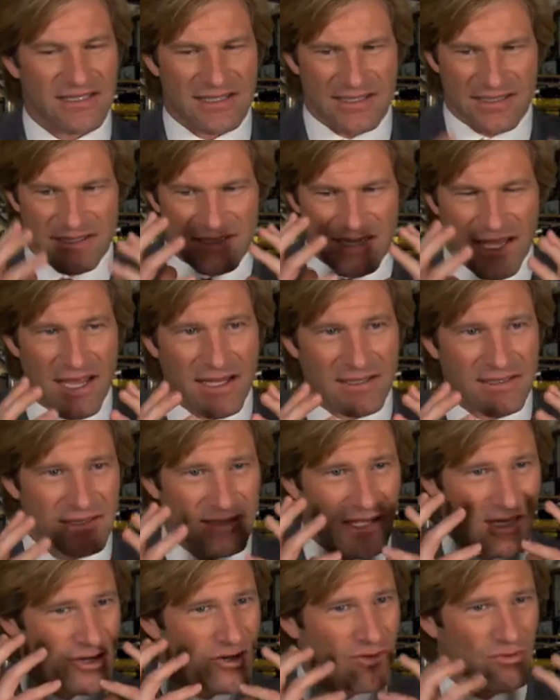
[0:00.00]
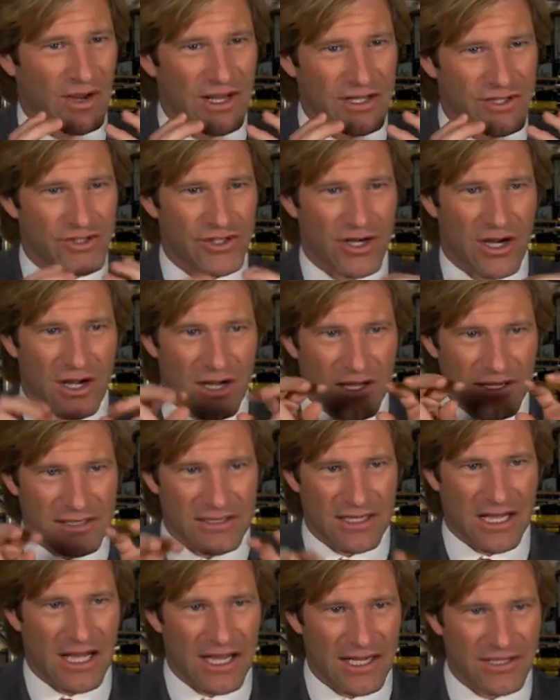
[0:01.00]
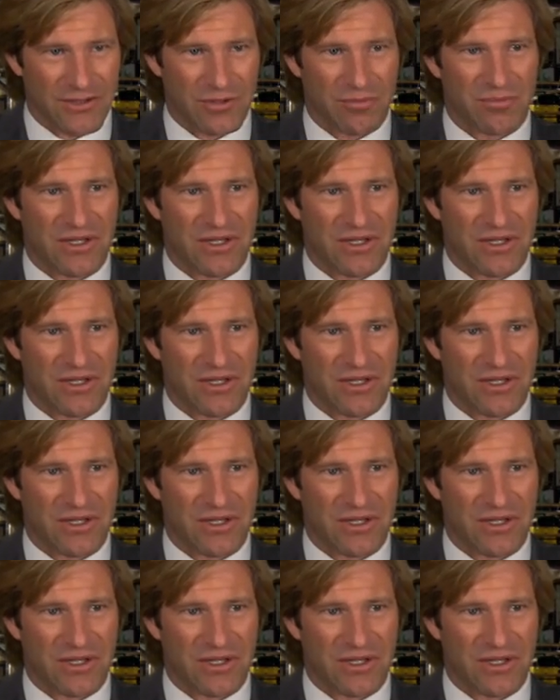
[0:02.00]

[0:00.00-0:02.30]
He's intense, he's got a great jaw and his eyes are